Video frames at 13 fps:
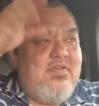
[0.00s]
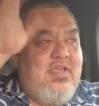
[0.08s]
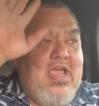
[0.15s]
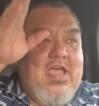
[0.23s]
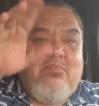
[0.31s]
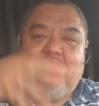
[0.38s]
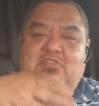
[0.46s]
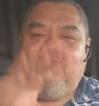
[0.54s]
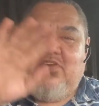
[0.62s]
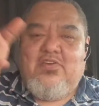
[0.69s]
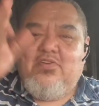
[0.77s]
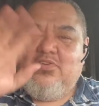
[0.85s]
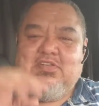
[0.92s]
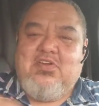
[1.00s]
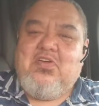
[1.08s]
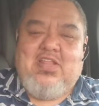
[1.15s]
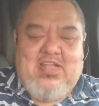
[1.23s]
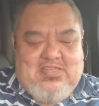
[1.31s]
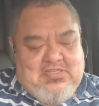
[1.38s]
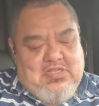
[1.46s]
atmospheres and all
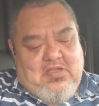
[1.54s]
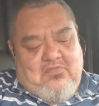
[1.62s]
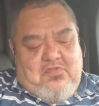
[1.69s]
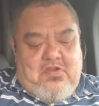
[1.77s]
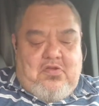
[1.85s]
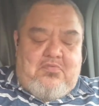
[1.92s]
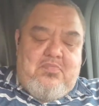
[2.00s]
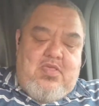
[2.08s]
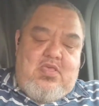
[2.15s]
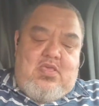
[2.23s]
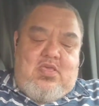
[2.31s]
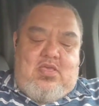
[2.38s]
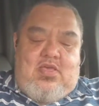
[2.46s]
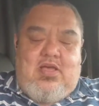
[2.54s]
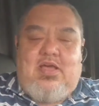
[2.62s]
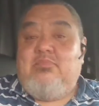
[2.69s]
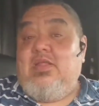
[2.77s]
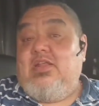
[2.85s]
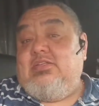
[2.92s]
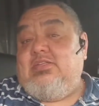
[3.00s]
that stuff.
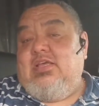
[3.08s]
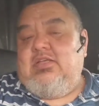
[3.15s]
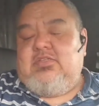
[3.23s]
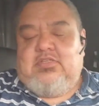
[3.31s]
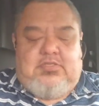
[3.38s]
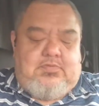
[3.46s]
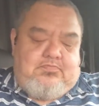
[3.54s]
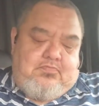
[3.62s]
I'm not a scientist.